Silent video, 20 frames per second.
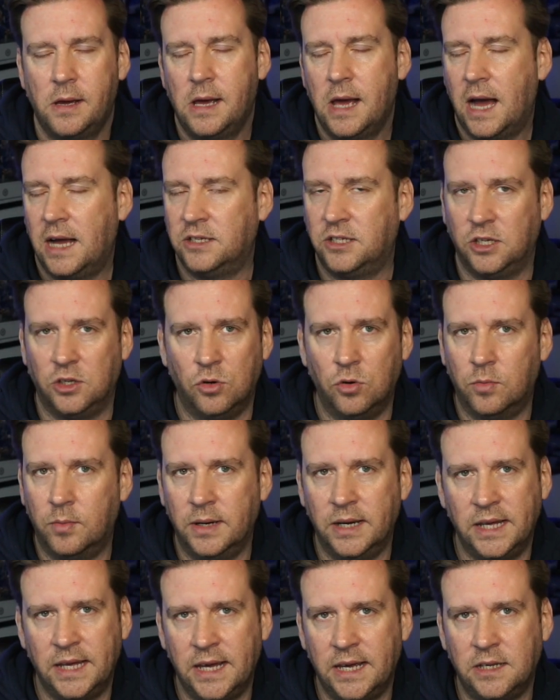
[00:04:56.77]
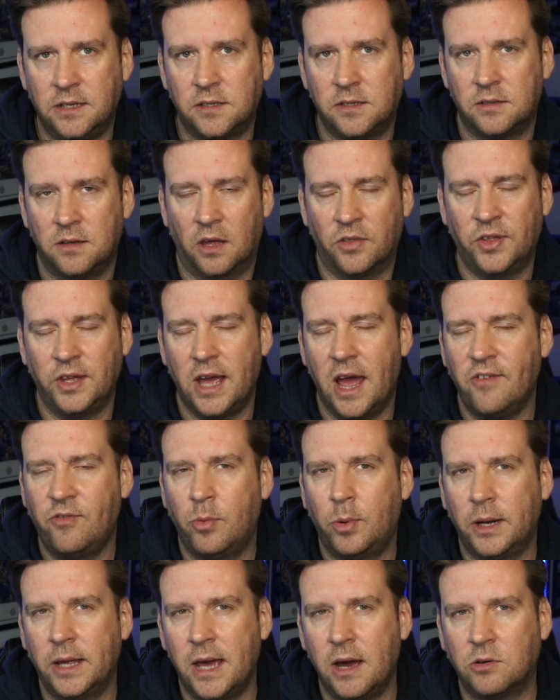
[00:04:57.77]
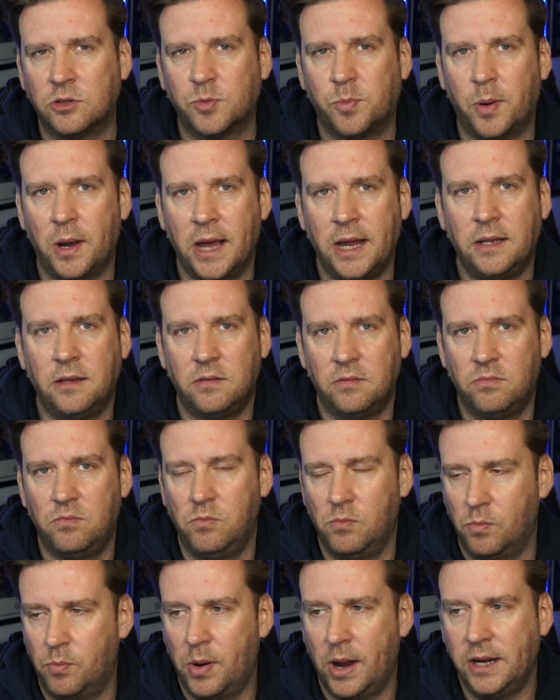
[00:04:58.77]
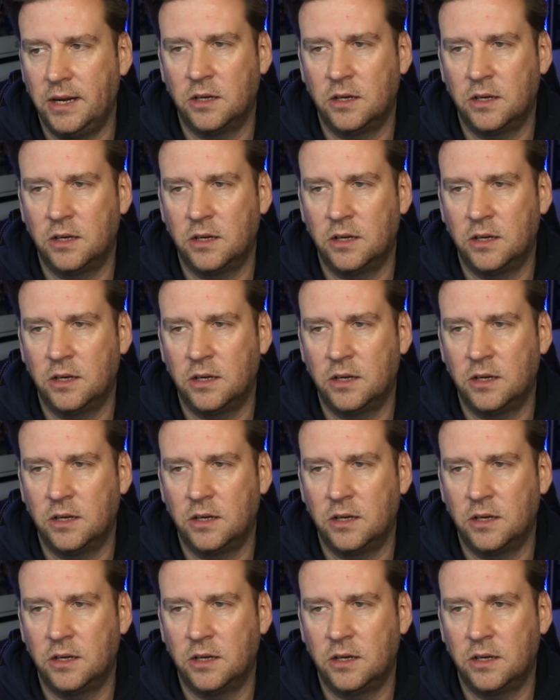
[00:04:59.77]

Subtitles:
as he normally is. I think everybody else played a